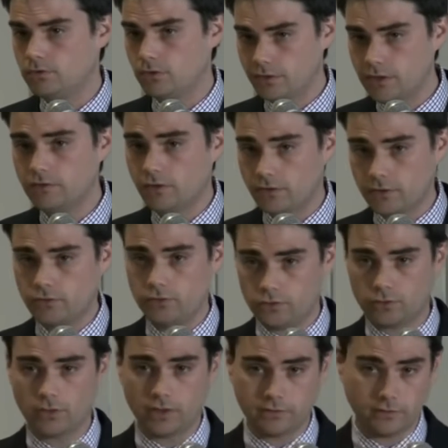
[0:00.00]
So these are the
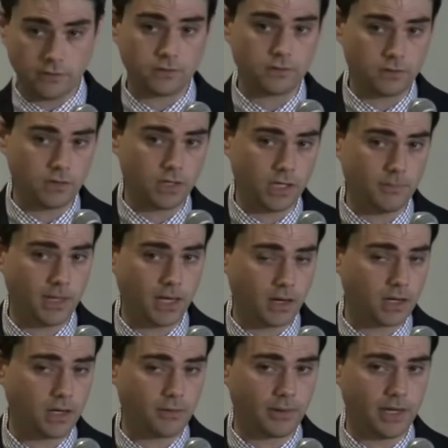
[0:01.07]
two choices in
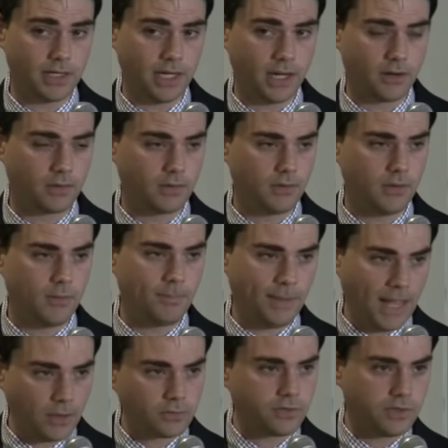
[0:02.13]
America right now.
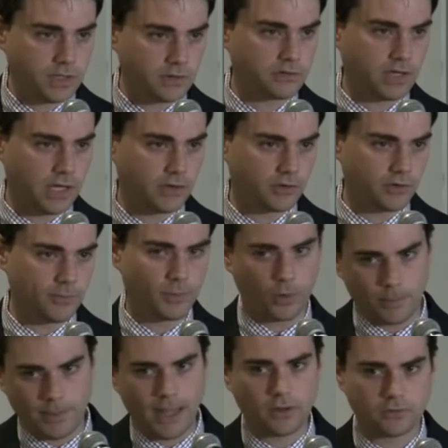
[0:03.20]
Bow to the dictatorship
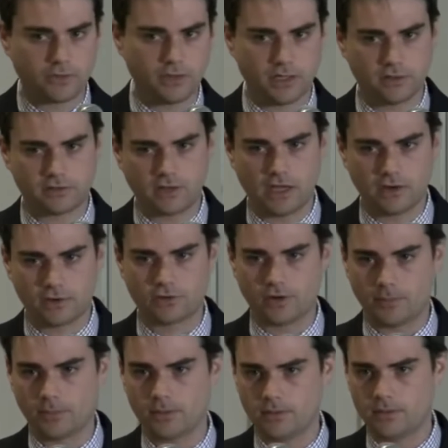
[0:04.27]
or bow to the
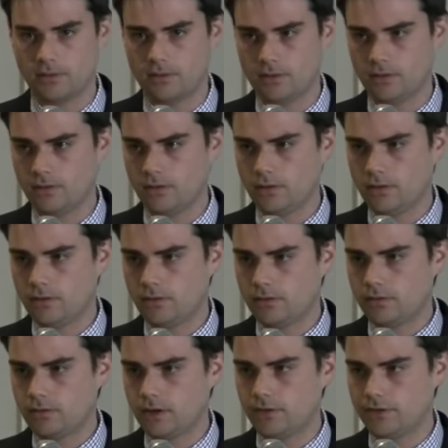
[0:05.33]
dictatorship.
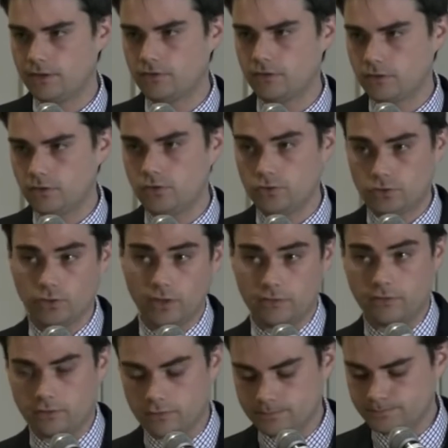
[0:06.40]
Right? These are the two
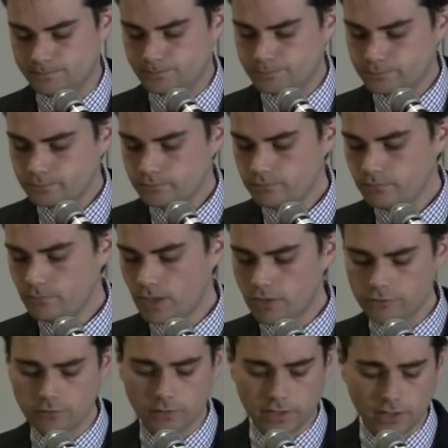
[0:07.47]
choices.
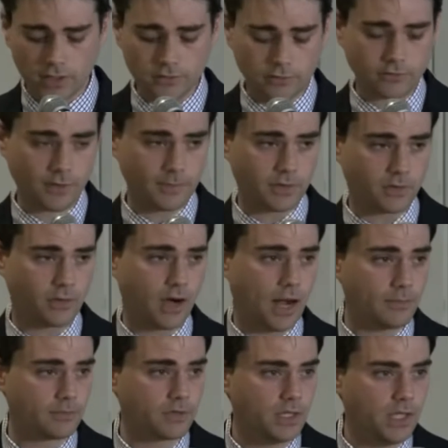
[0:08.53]
So here are just some of the
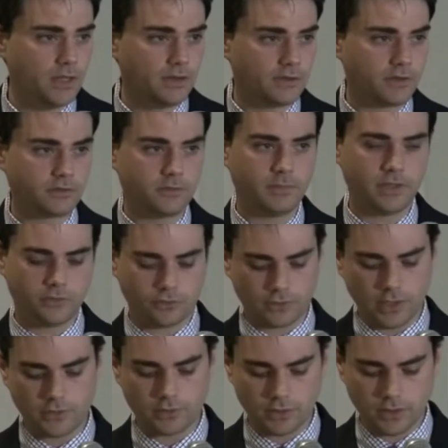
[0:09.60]
crimes that this
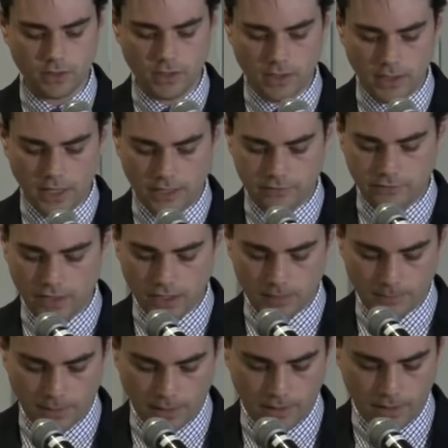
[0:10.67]
administration has
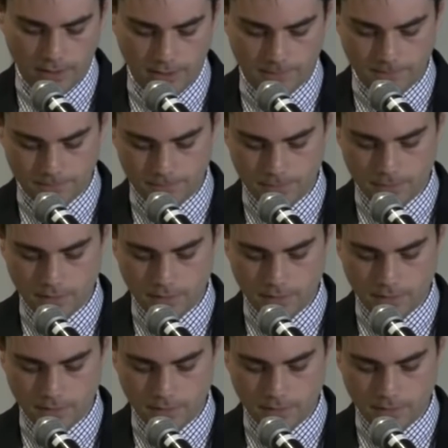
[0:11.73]
taken part in.